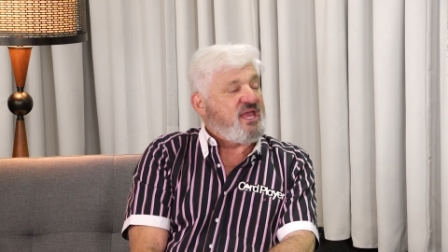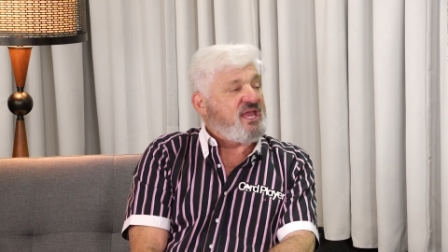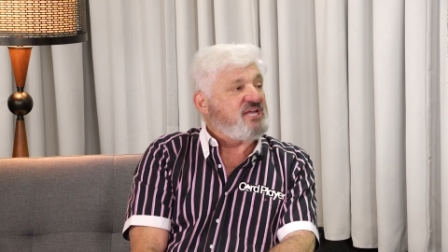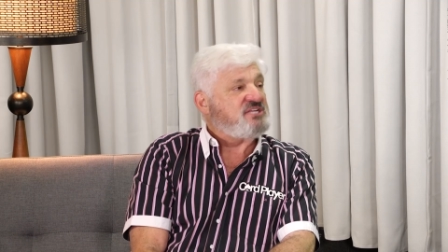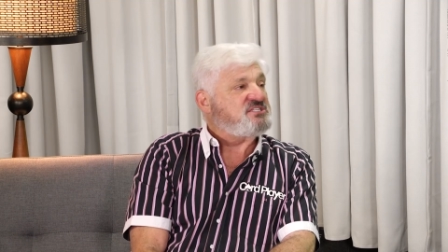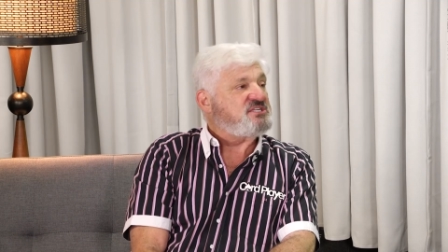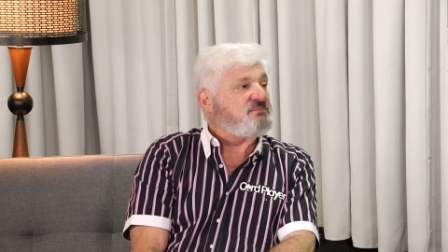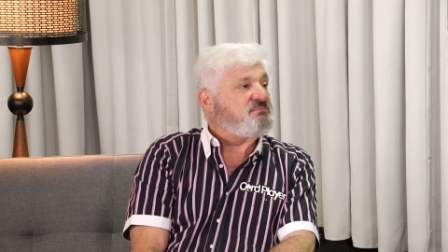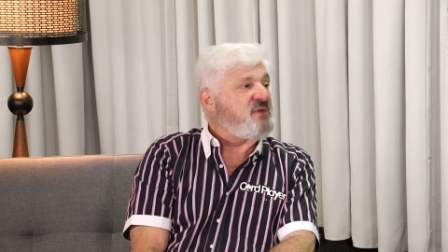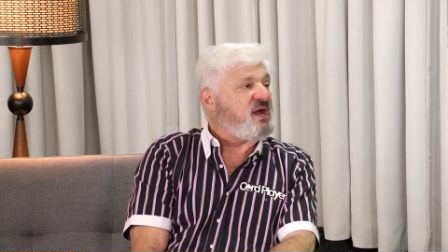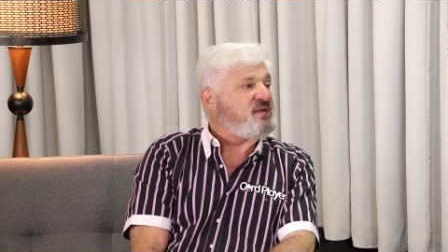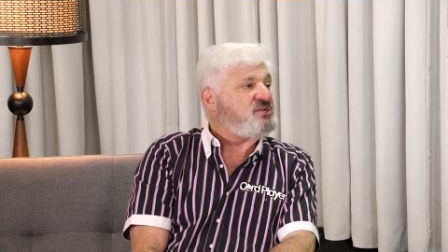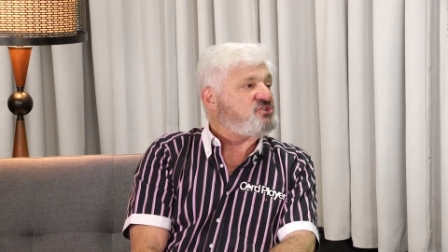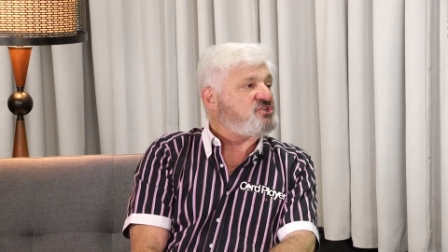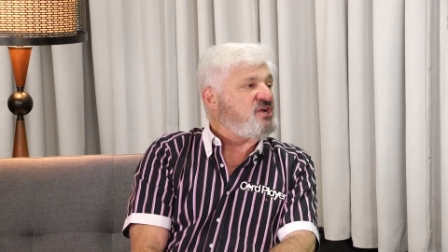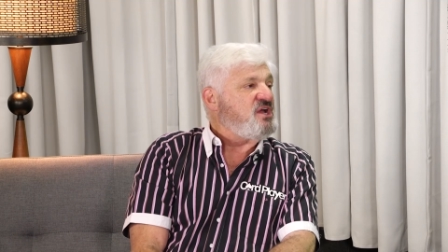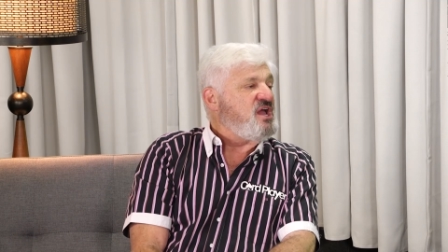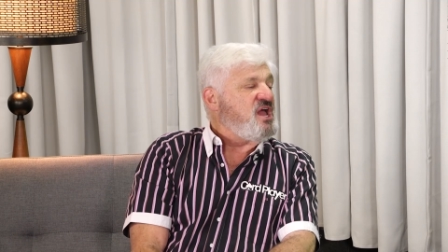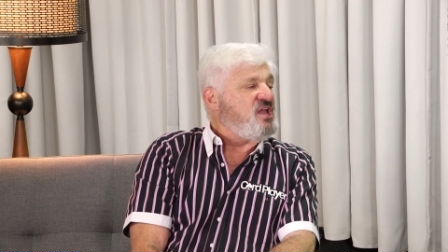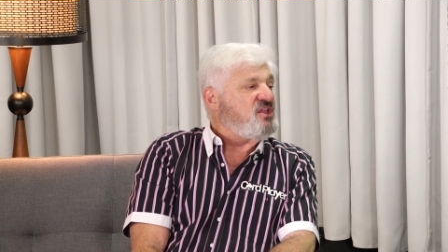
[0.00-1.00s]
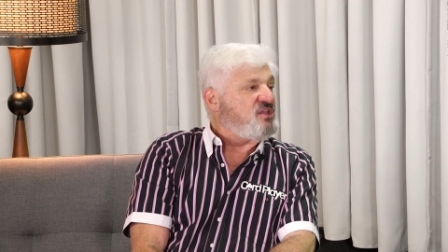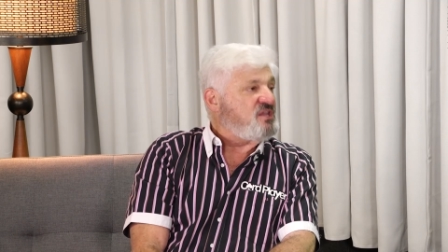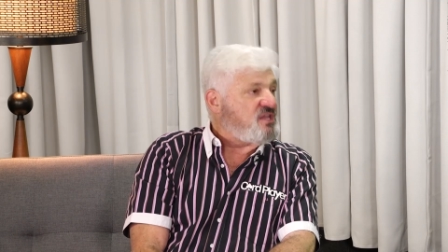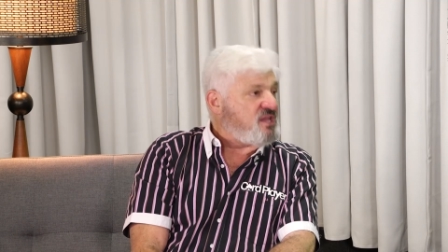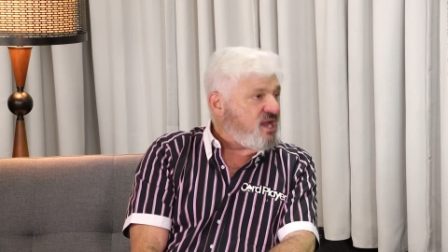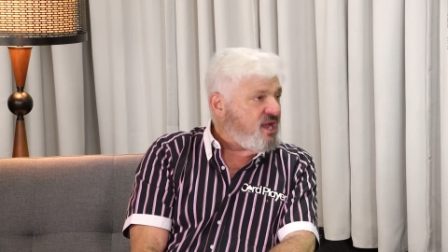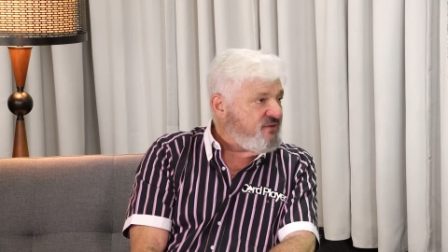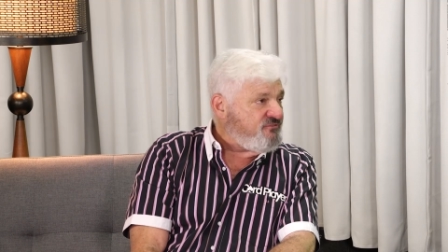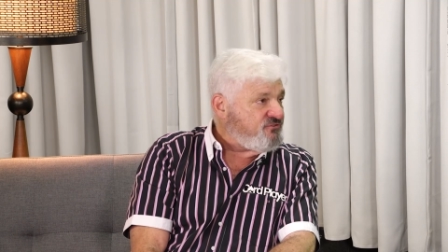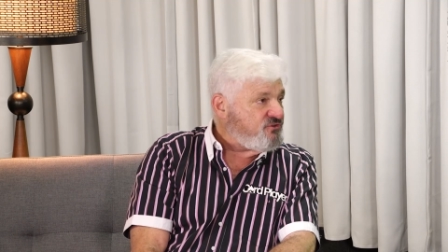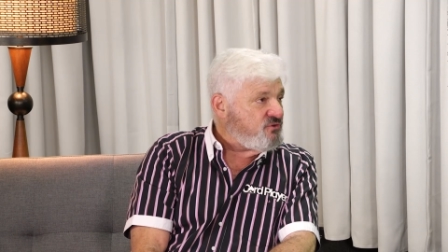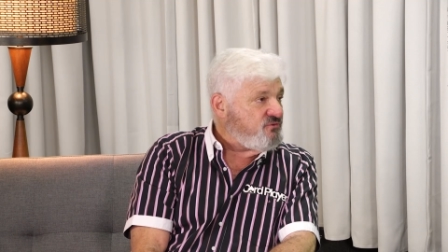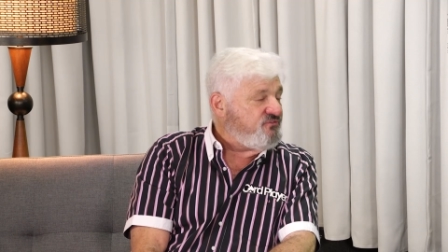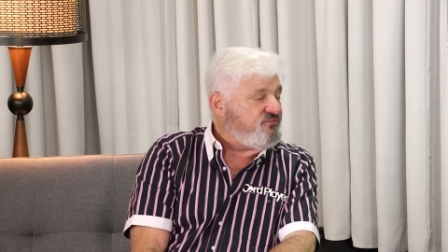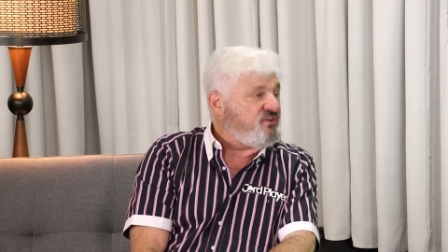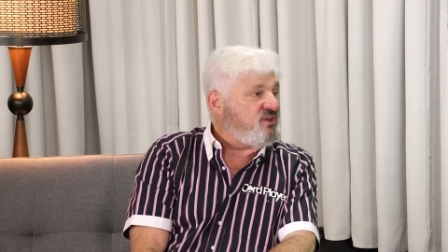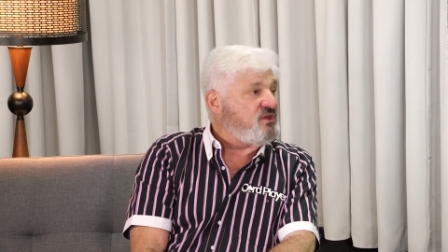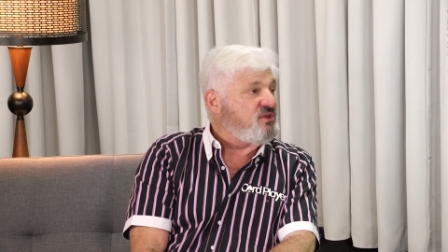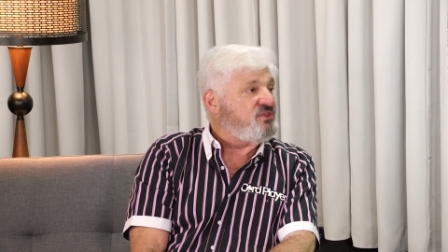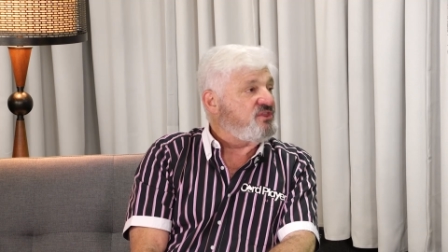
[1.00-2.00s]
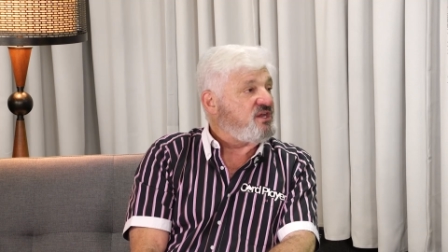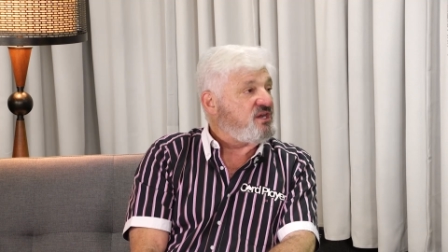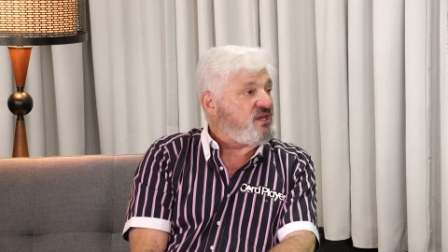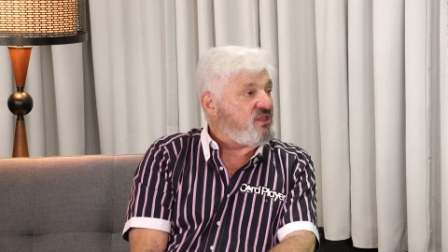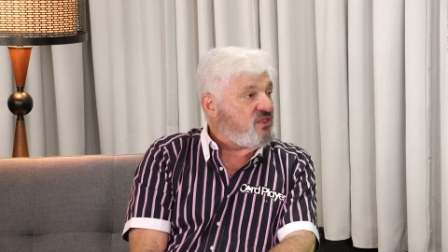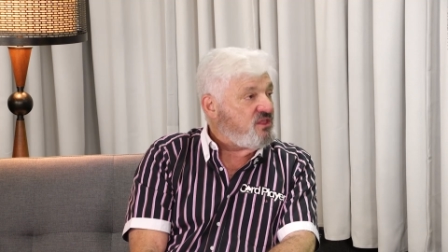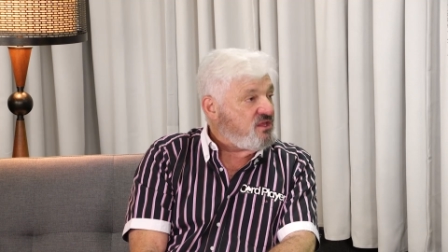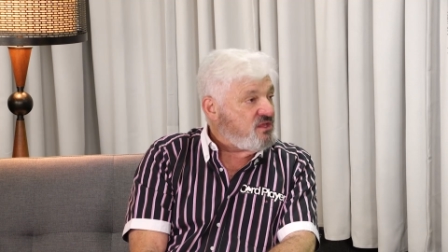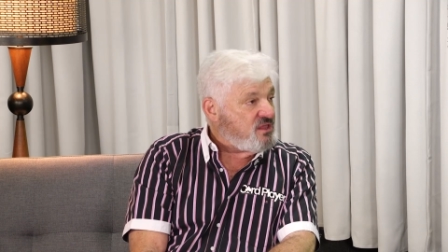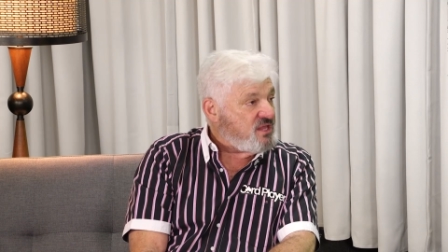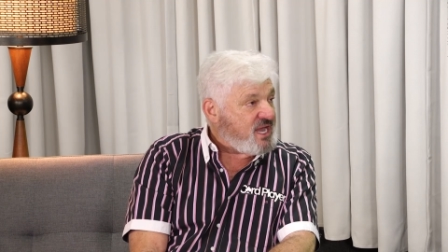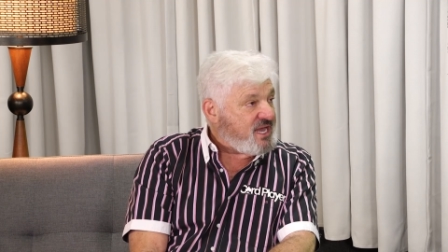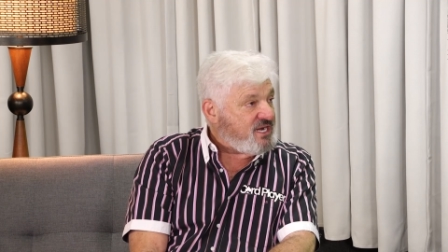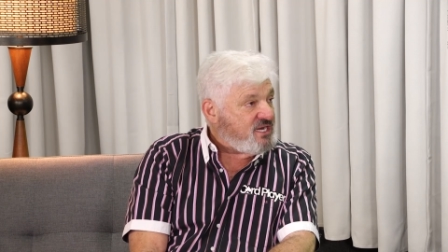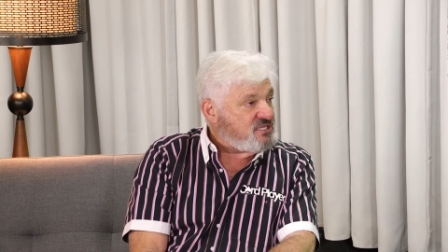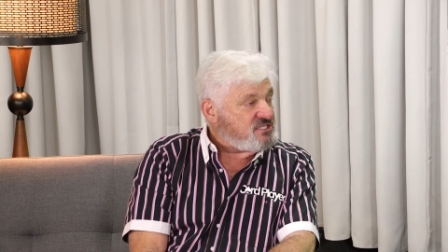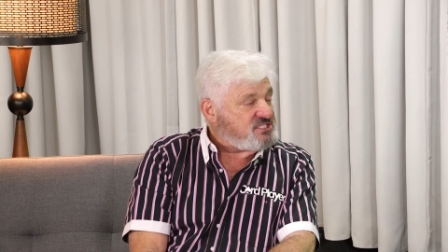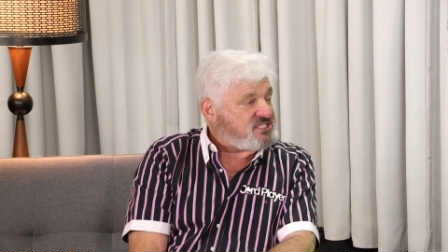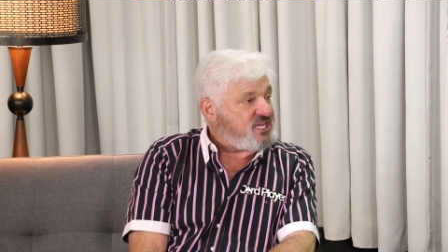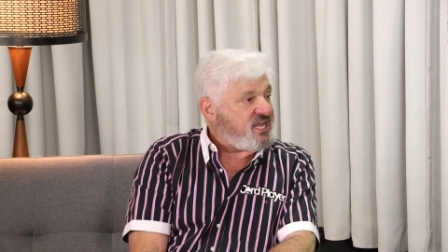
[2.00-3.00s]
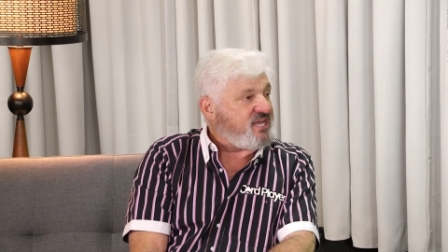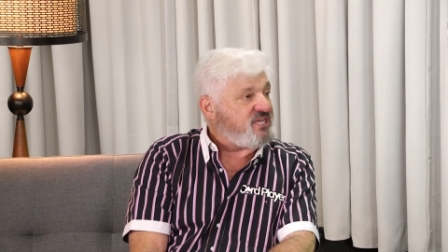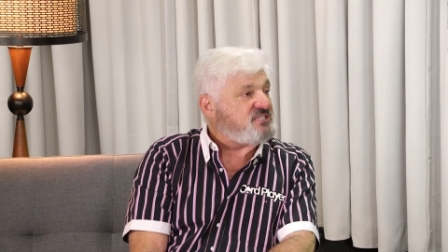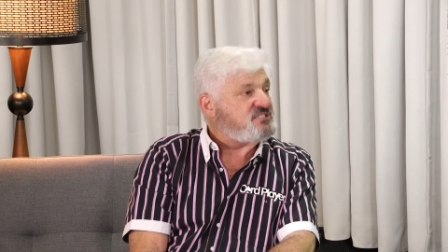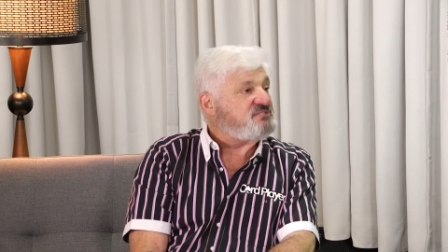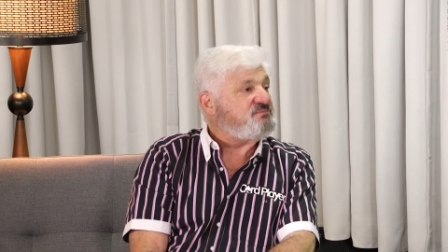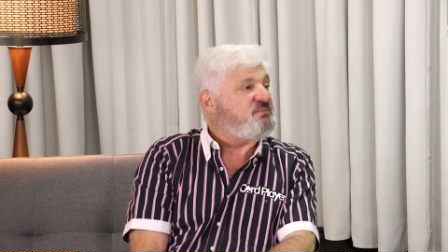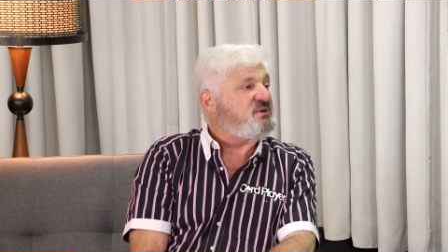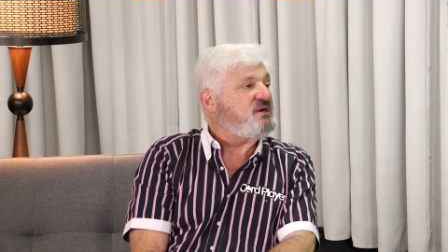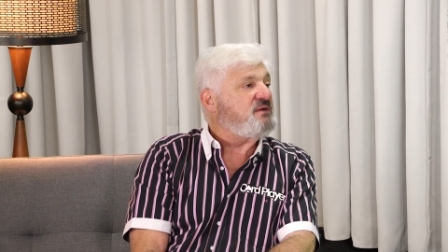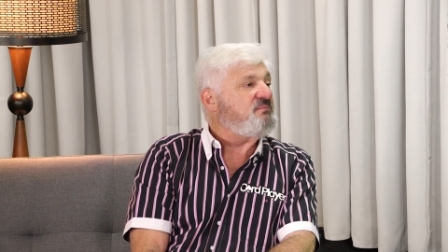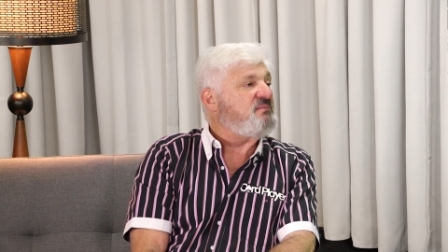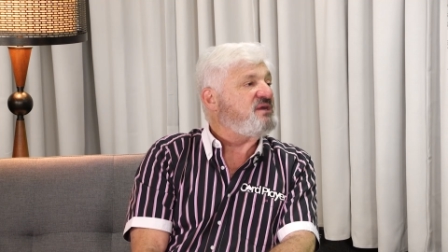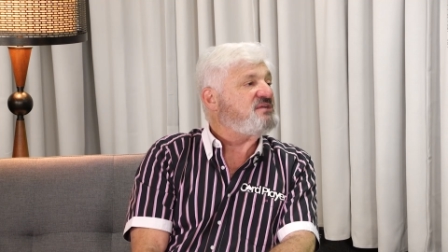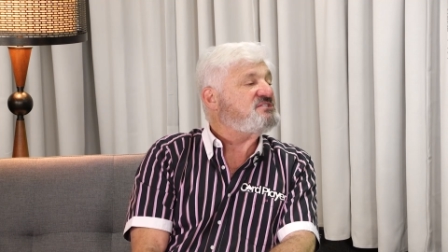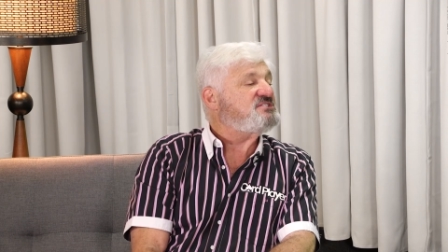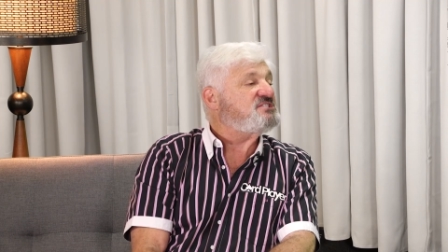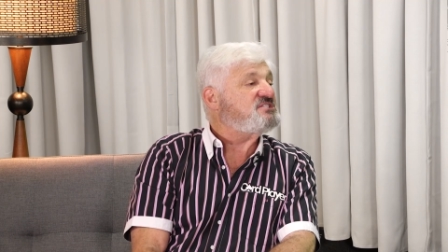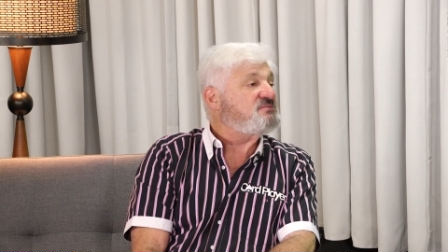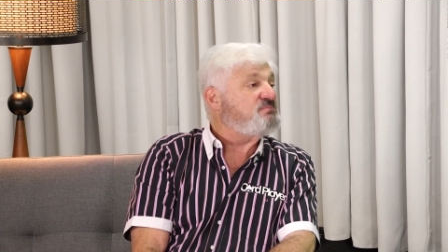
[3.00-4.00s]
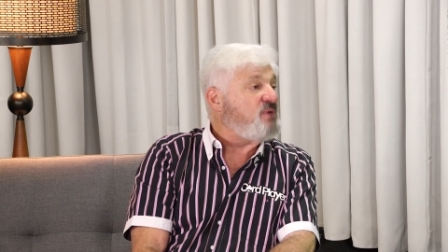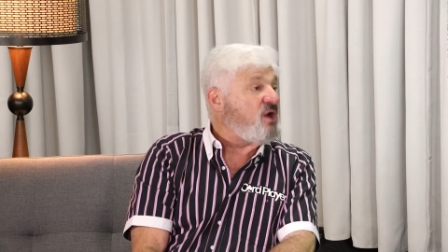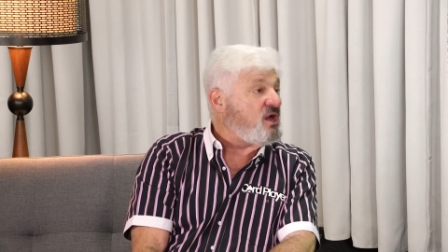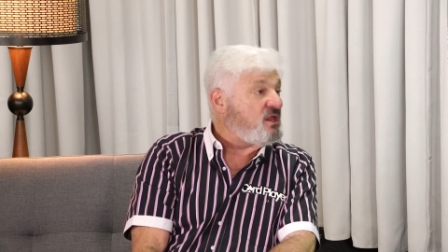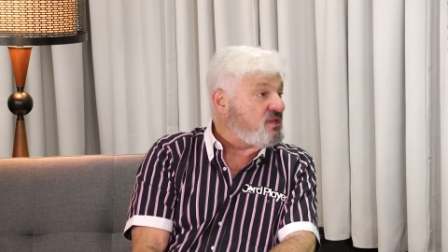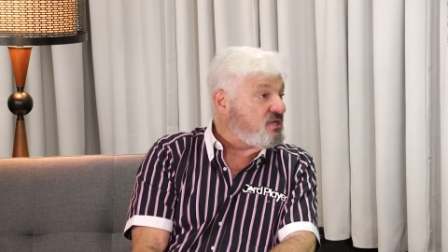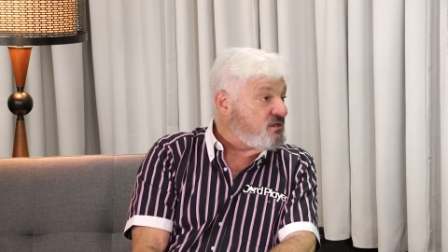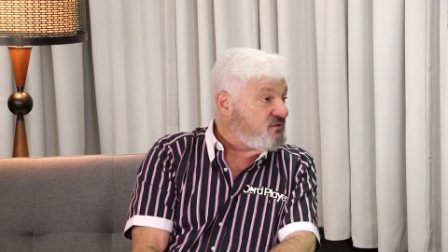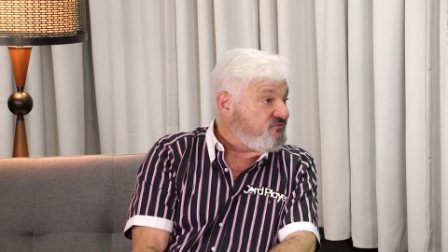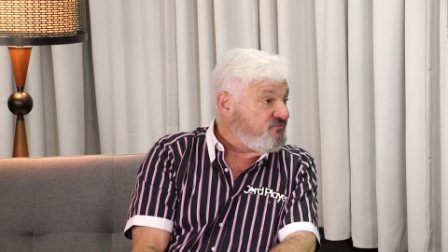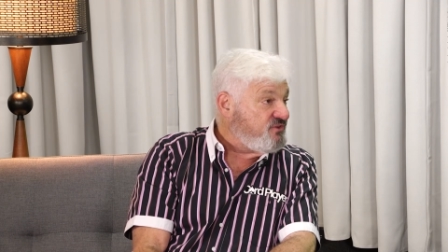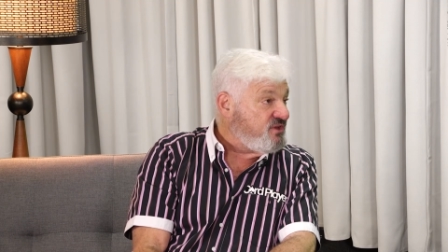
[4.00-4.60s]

It's a much tougher field than in the United States, but a much smaller